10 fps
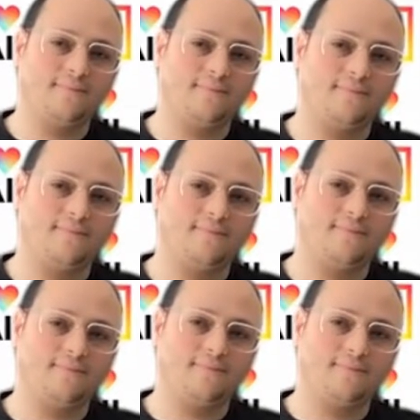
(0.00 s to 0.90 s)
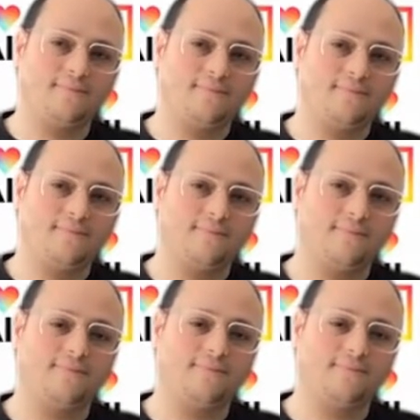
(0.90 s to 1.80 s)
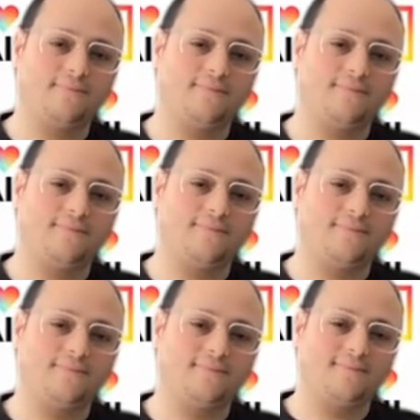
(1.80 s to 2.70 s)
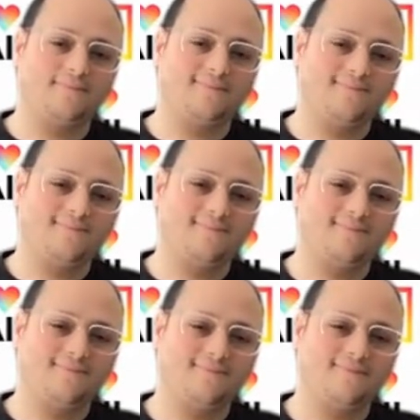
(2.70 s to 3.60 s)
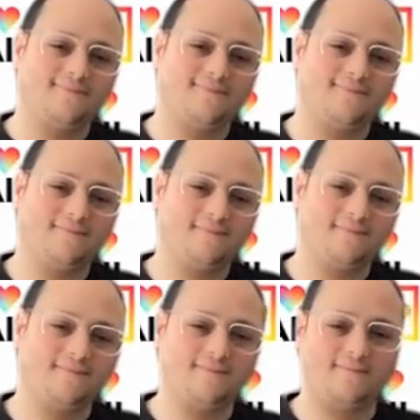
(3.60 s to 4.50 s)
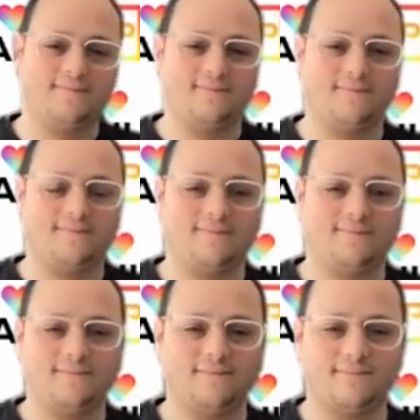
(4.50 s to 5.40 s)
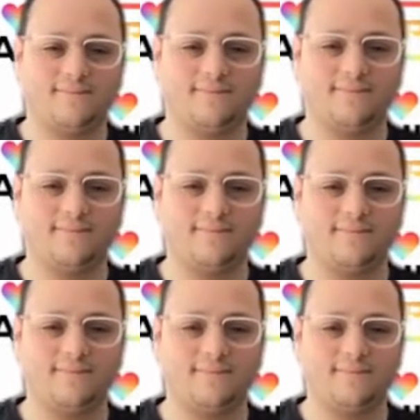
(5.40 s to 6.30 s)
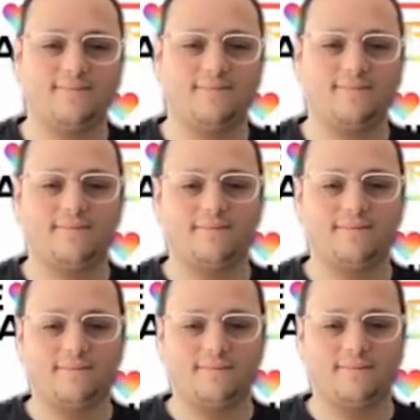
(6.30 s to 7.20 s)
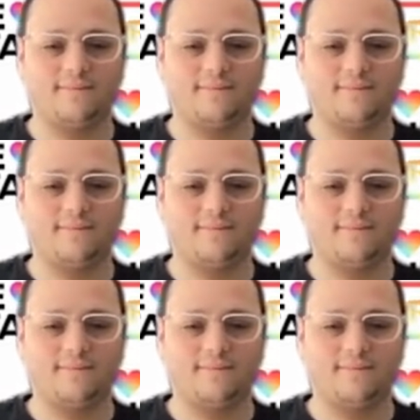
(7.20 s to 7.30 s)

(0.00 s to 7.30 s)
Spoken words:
[no speech]